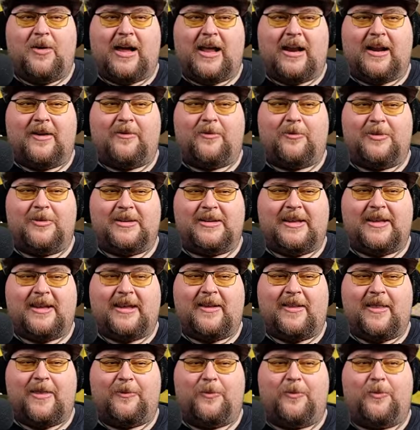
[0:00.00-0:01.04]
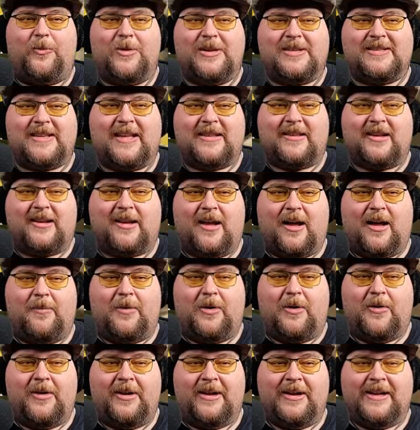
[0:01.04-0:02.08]
Gotta reset the
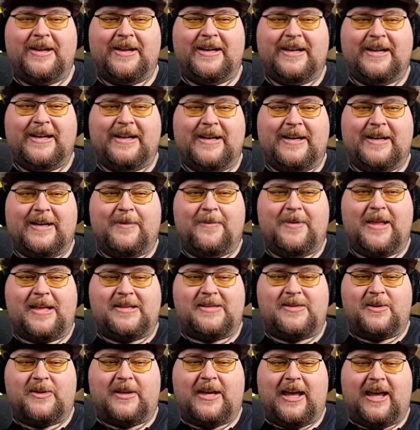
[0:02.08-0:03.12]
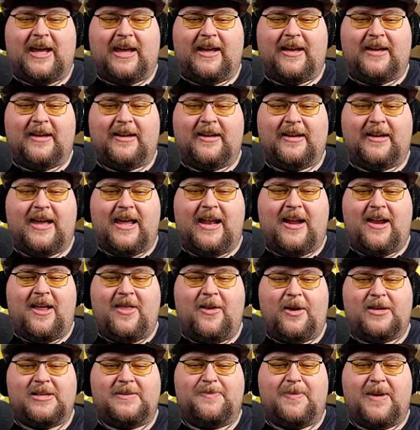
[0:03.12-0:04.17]
combo. That's okay. Get
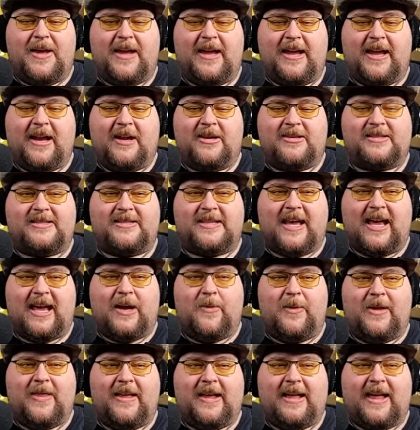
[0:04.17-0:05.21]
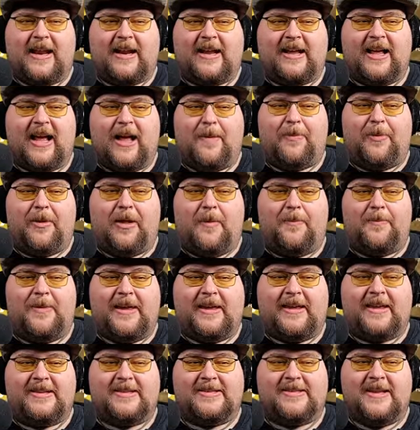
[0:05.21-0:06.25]
another big air sky wheelie. Got a couple of
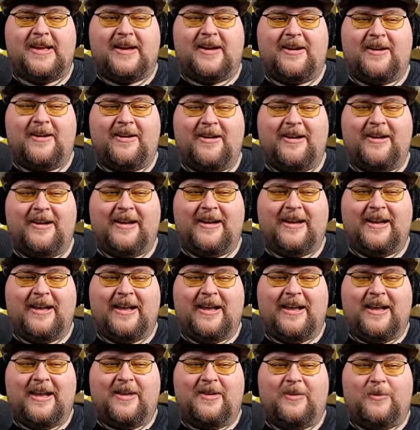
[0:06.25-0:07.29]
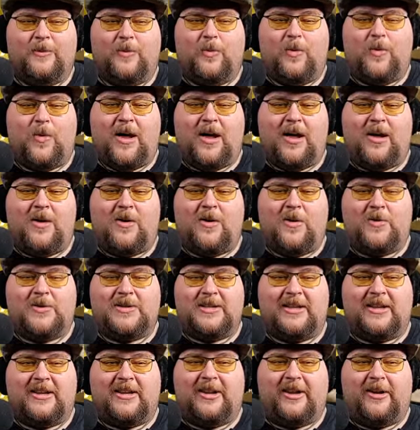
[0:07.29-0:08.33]
beacons there. Whoa,
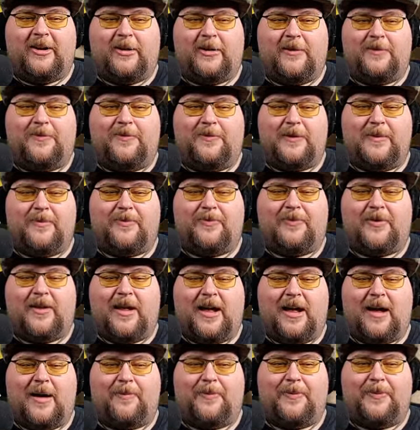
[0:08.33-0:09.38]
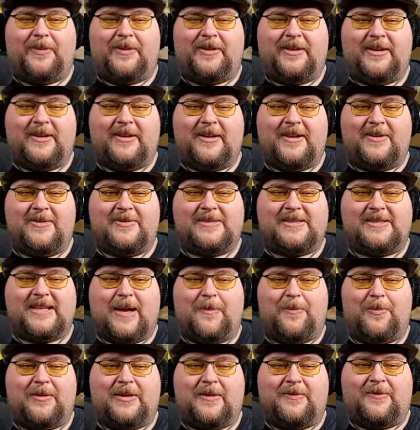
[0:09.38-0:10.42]
did a little flip flop. Now
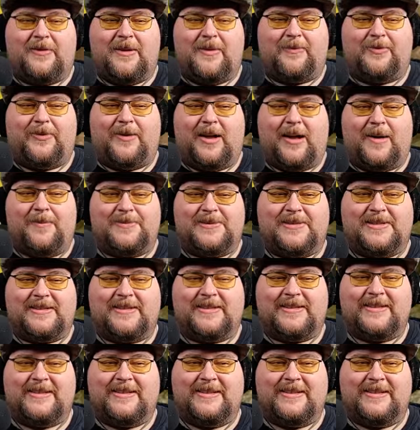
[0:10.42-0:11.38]
stop with the flip flops.